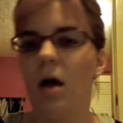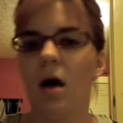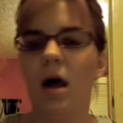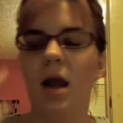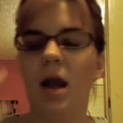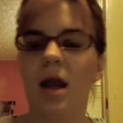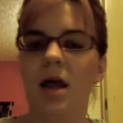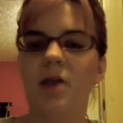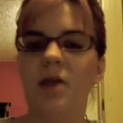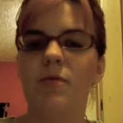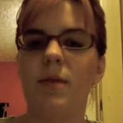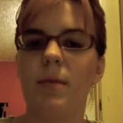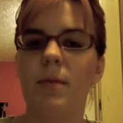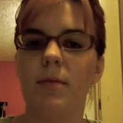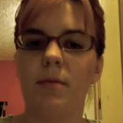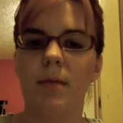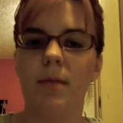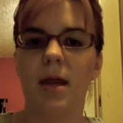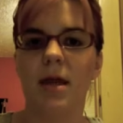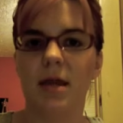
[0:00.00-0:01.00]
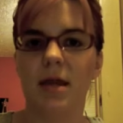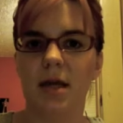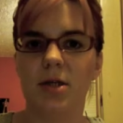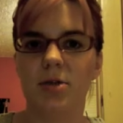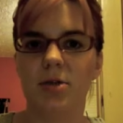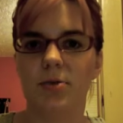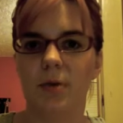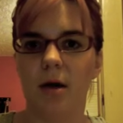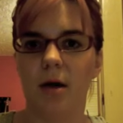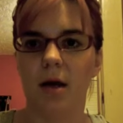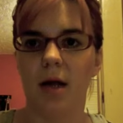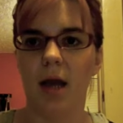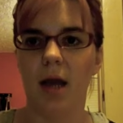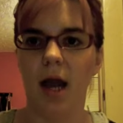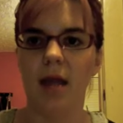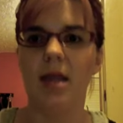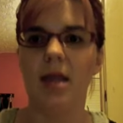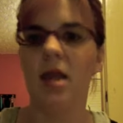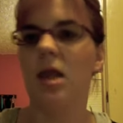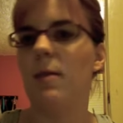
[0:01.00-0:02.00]
A lot of people make that shrug,
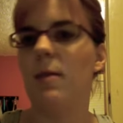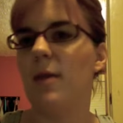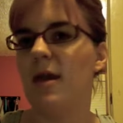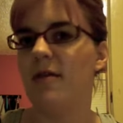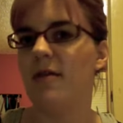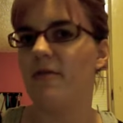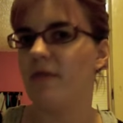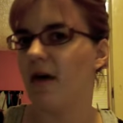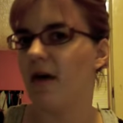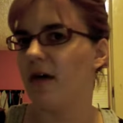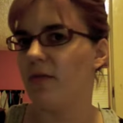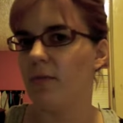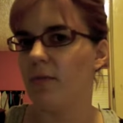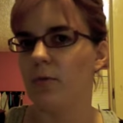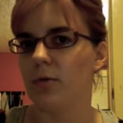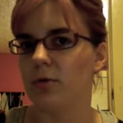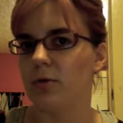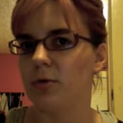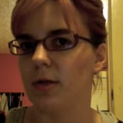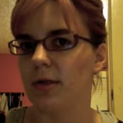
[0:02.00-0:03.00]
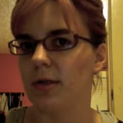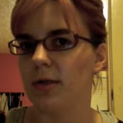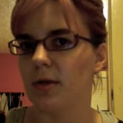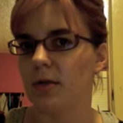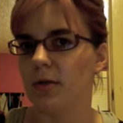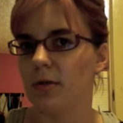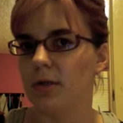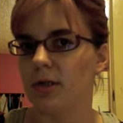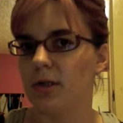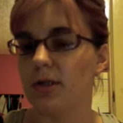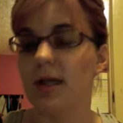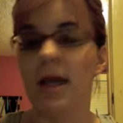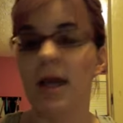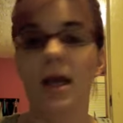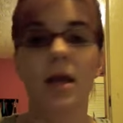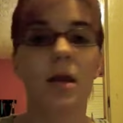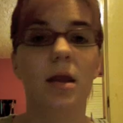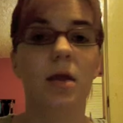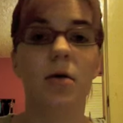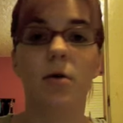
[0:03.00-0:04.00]
and then they make 5 more shrugs that look just like
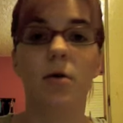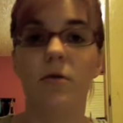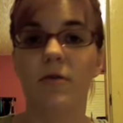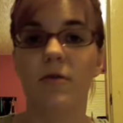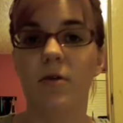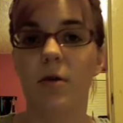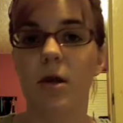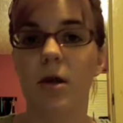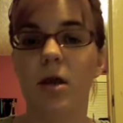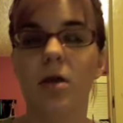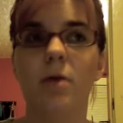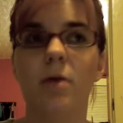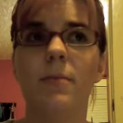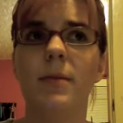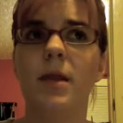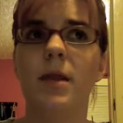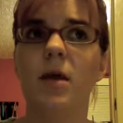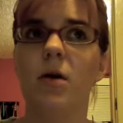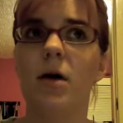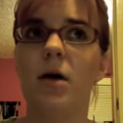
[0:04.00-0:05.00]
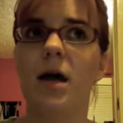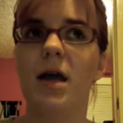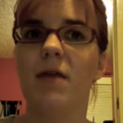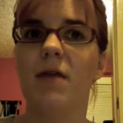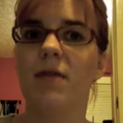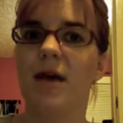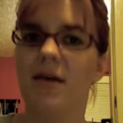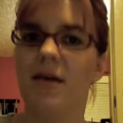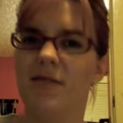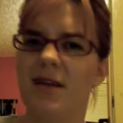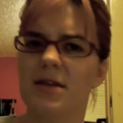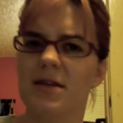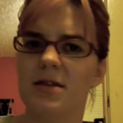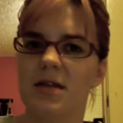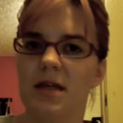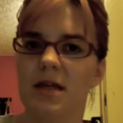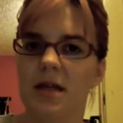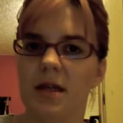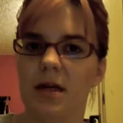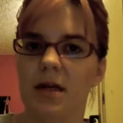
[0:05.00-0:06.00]
it, and they're all very cute, but they all kind of have that
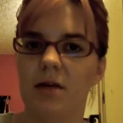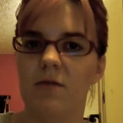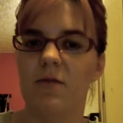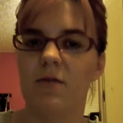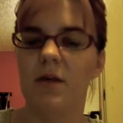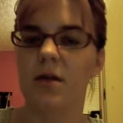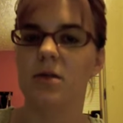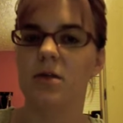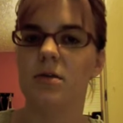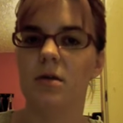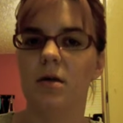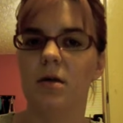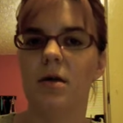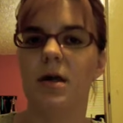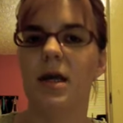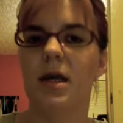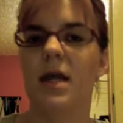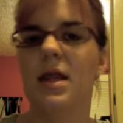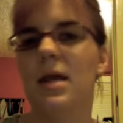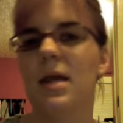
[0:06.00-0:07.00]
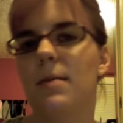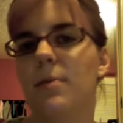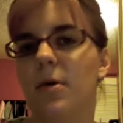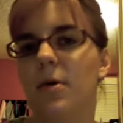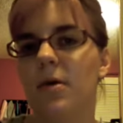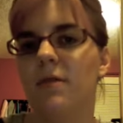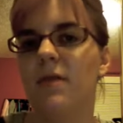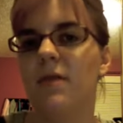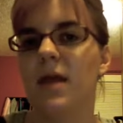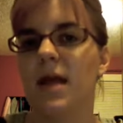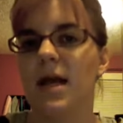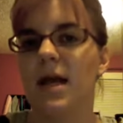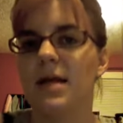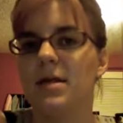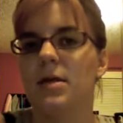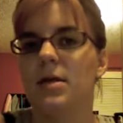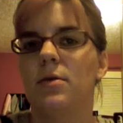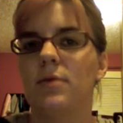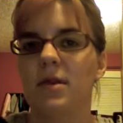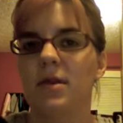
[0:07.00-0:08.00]
slightly unfinished look. And I think part of that has
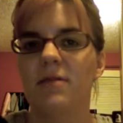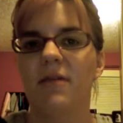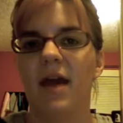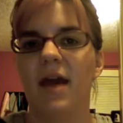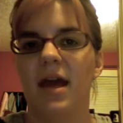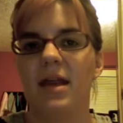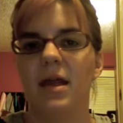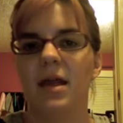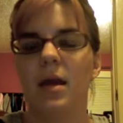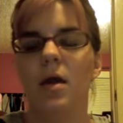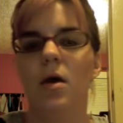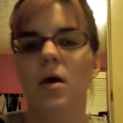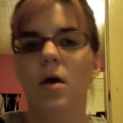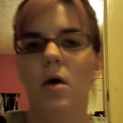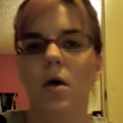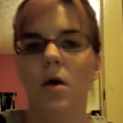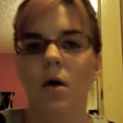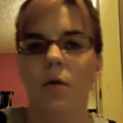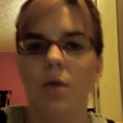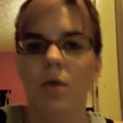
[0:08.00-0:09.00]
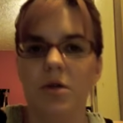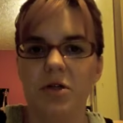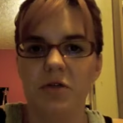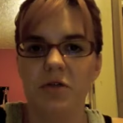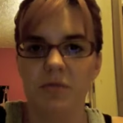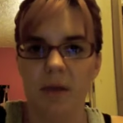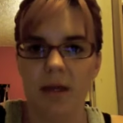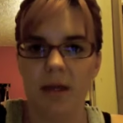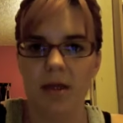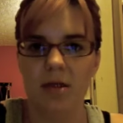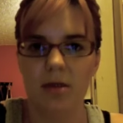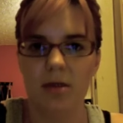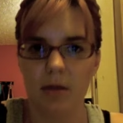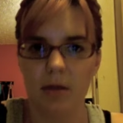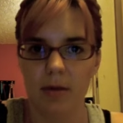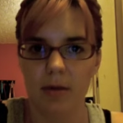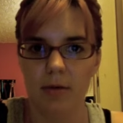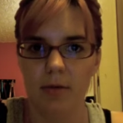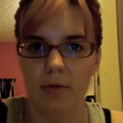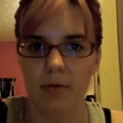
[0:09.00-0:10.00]
to do with the fact that once you've made the
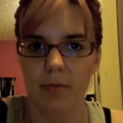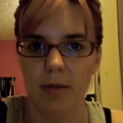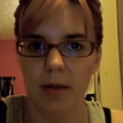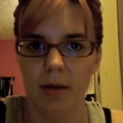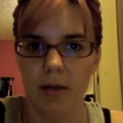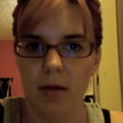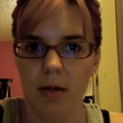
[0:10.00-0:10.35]
tube,